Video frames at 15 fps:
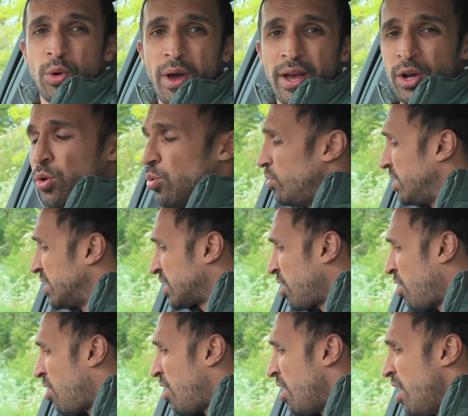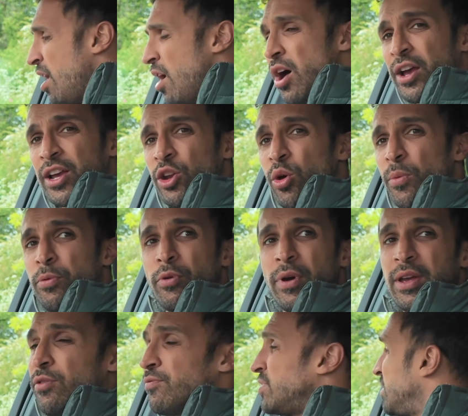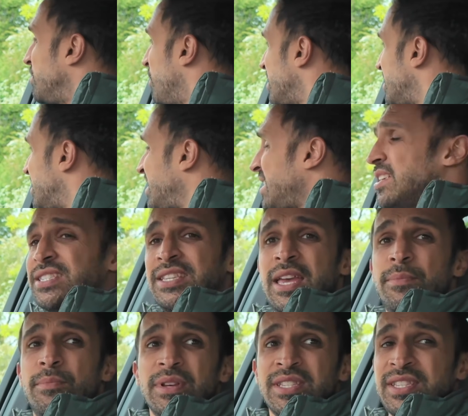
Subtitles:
quite cool in this car. I can operate obviously my seats here, my